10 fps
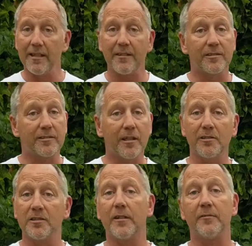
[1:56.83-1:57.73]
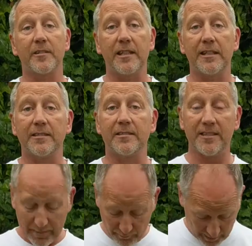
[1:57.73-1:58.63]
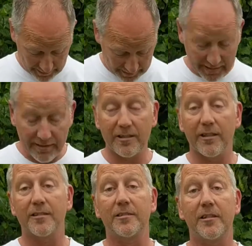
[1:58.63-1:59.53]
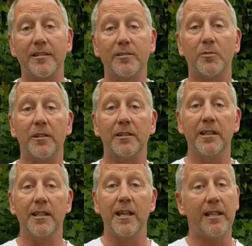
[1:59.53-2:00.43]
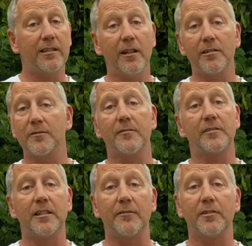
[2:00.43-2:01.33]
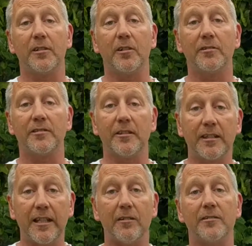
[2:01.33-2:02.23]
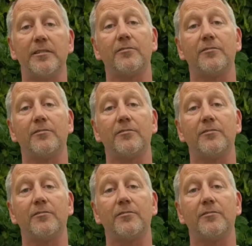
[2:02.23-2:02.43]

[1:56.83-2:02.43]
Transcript: There's loads of other things. There's Team Rider t-shirts like this one and loads of other stuff going on. So get onto the